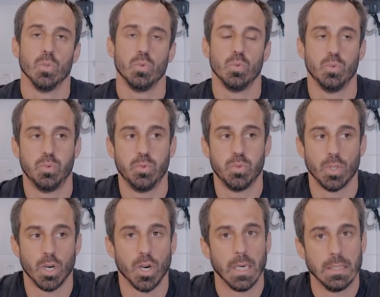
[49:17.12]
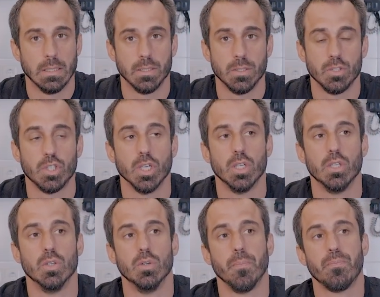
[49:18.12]
Oof. All right.
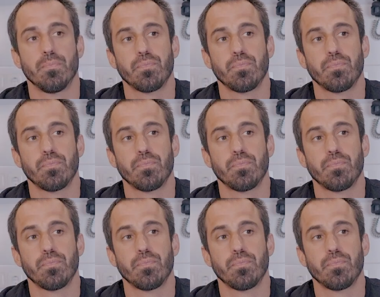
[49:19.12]
So